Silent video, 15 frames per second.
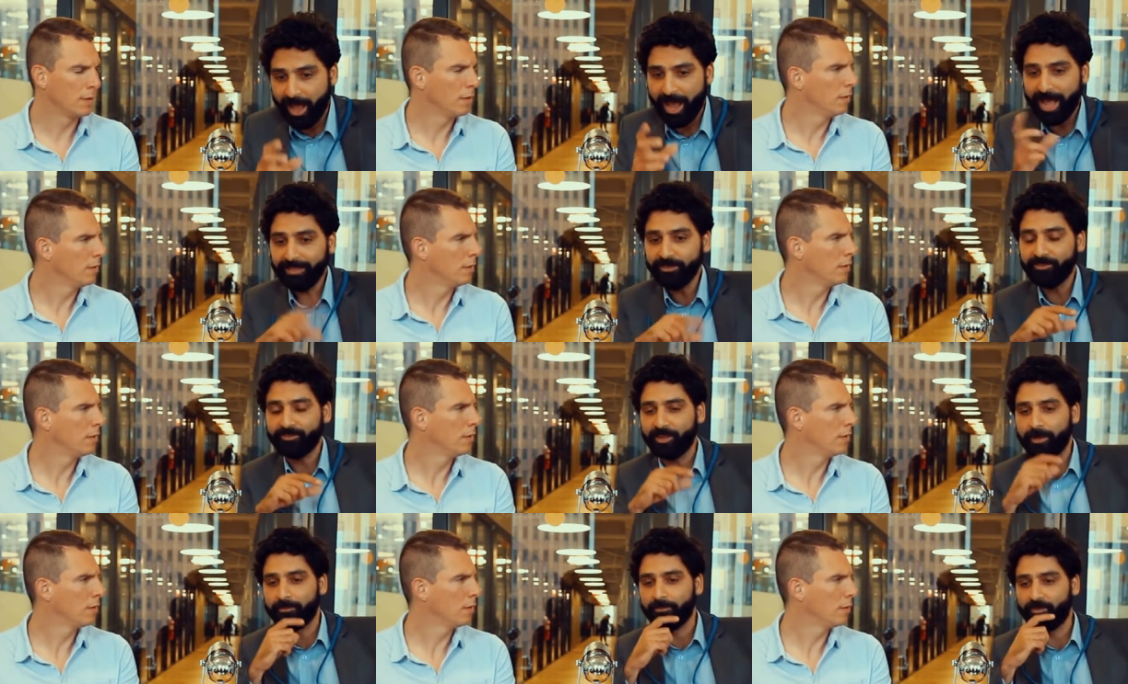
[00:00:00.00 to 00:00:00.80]
Speaker 1: At the
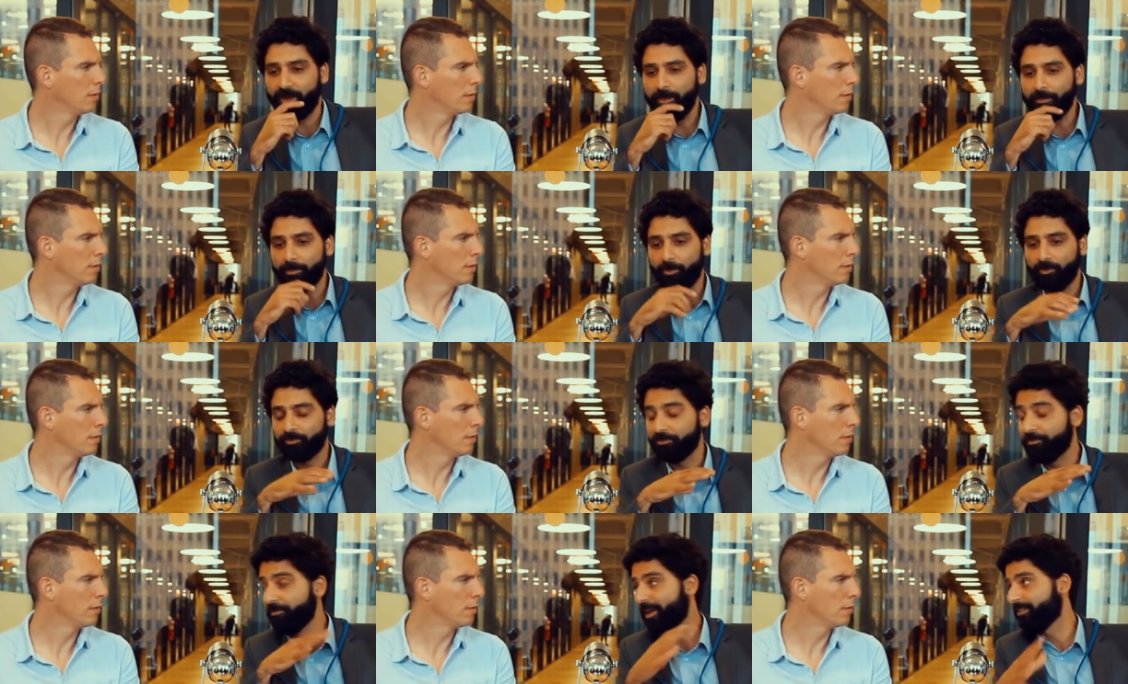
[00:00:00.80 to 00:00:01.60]
same time, I'm
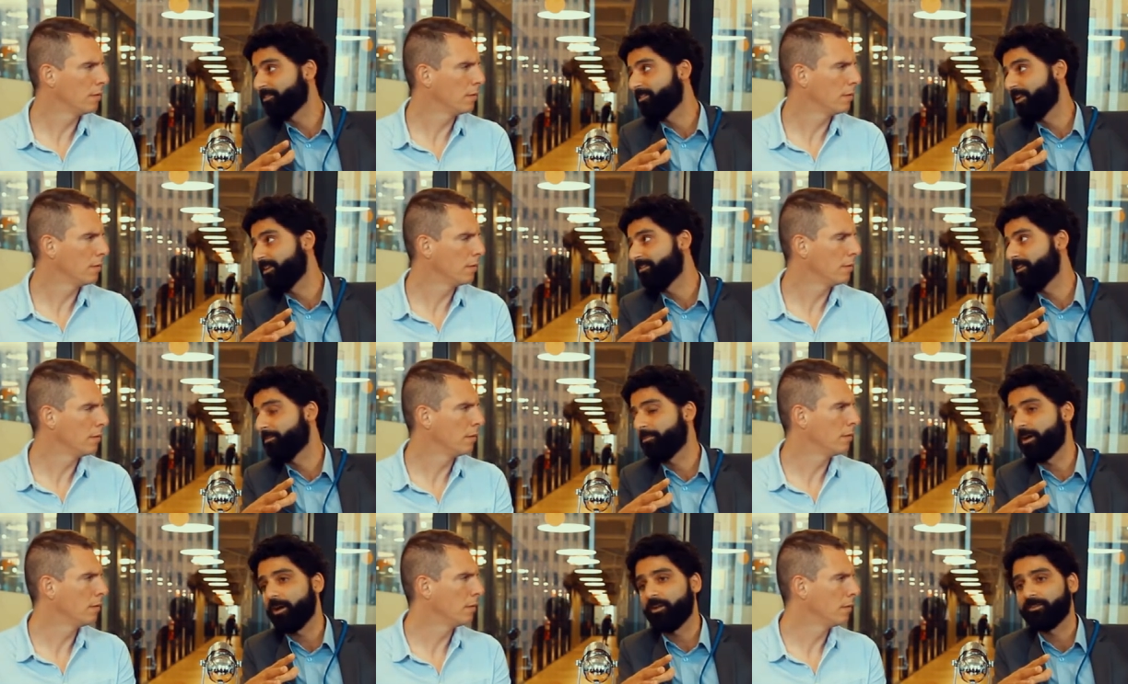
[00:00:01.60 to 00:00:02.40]
also fascinated
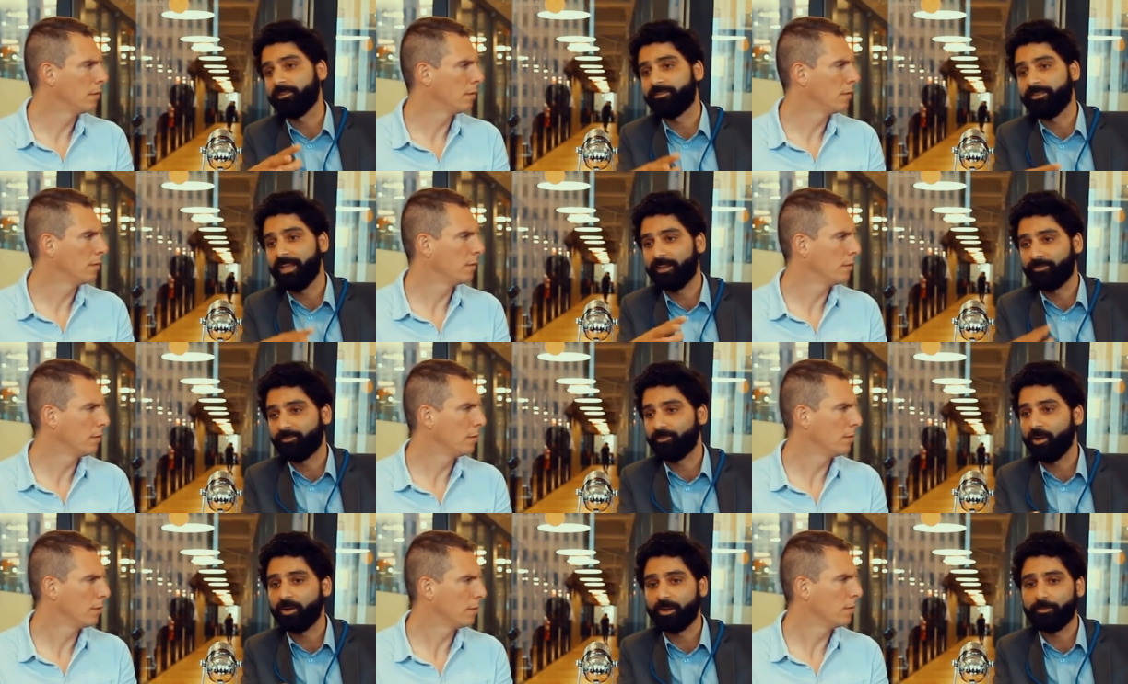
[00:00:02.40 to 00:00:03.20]
about the tech
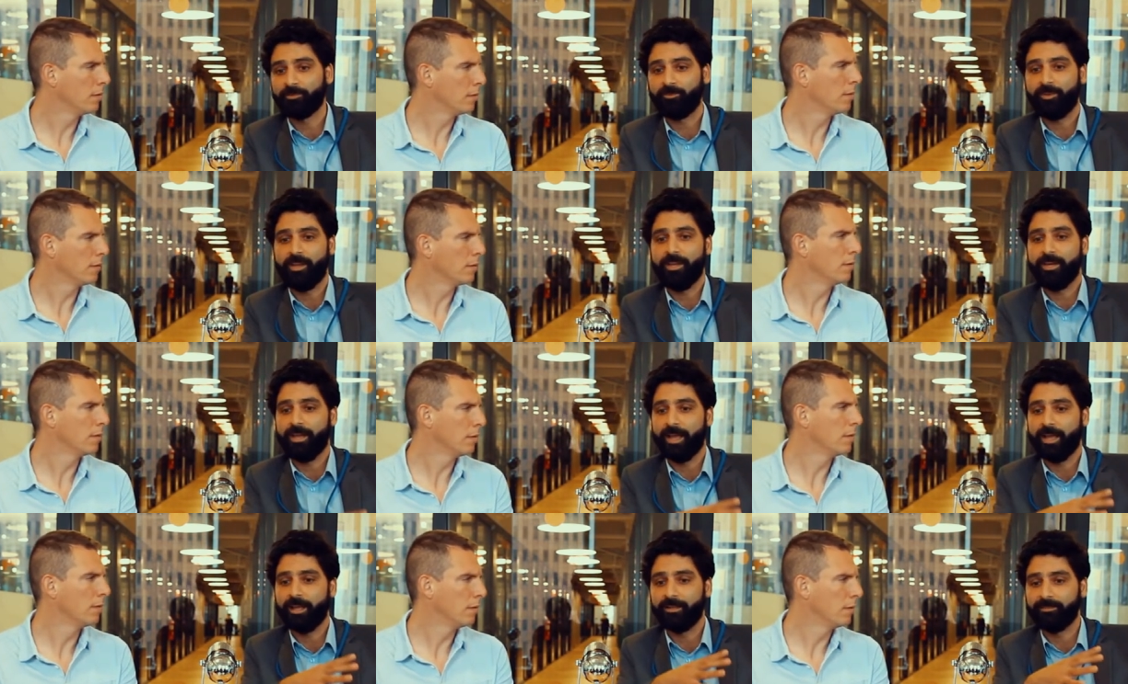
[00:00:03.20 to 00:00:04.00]
startup scene
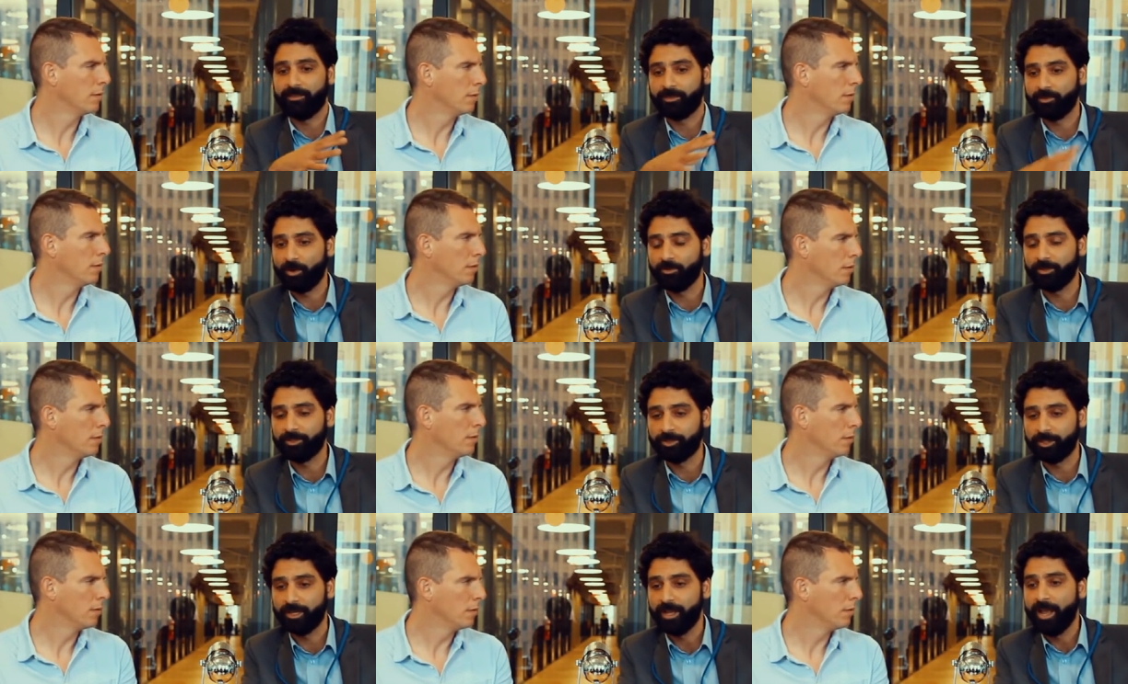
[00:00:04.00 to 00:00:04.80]
and
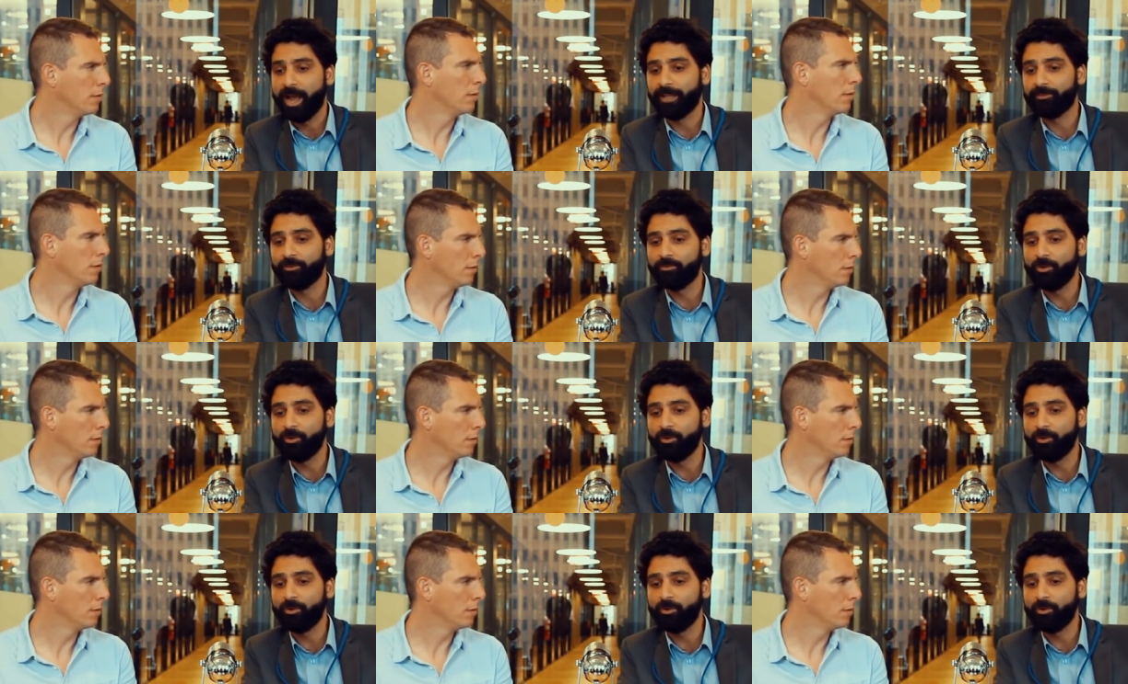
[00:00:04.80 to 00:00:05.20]
technology and the